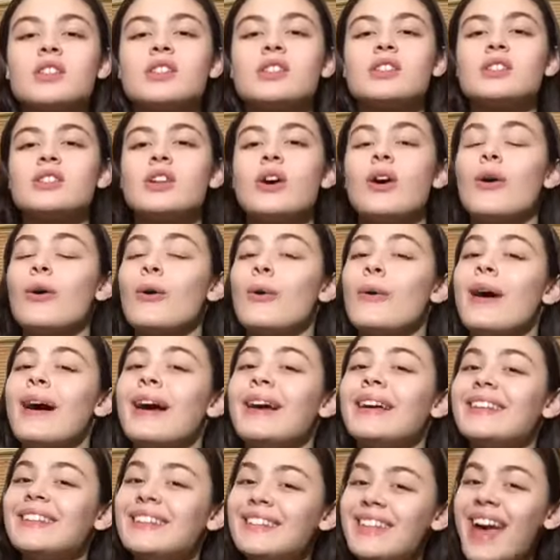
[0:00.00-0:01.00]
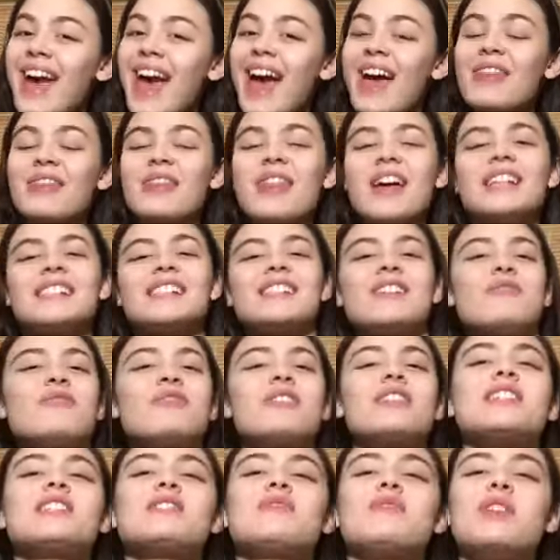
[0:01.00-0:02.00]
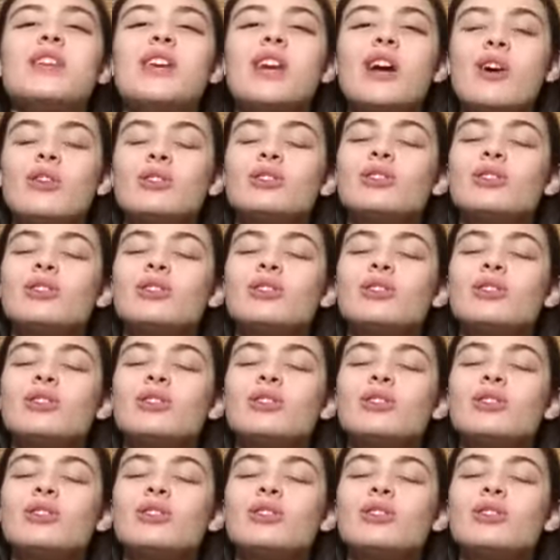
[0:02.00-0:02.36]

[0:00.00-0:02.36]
So yeah, that's it for this video.